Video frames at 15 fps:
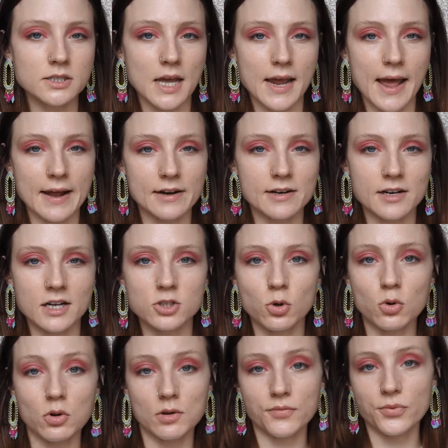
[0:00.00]
I added in a
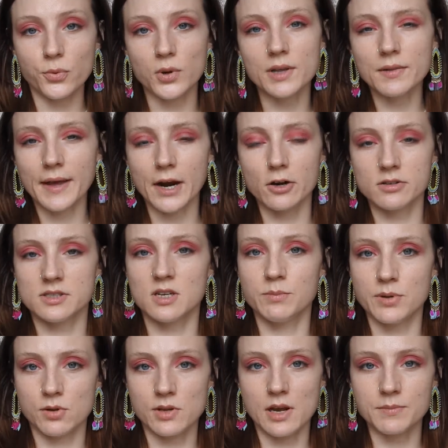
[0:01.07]
total of 3 layers to
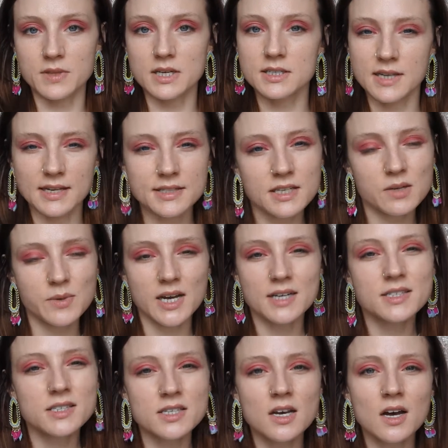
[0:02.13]
build up the intensity
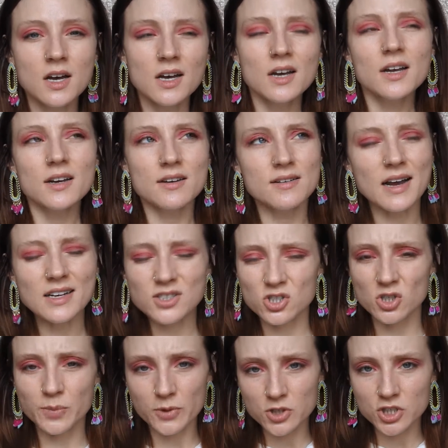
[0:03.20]
because it's not
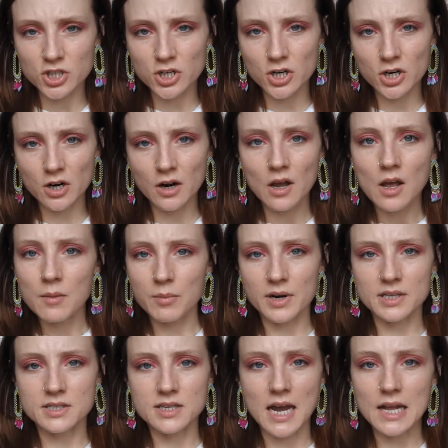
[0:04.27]
super sheer, but
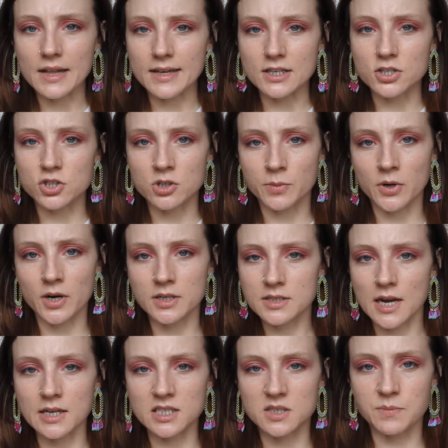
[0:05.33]
it's not like a super
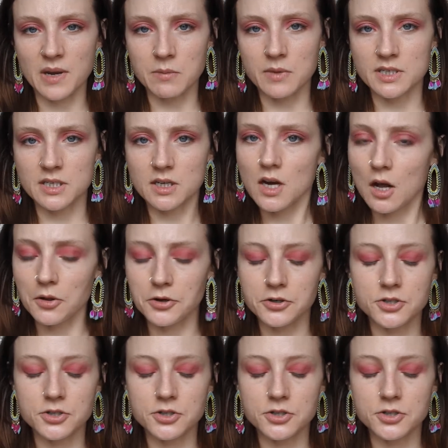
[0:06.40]
intense pigmented color.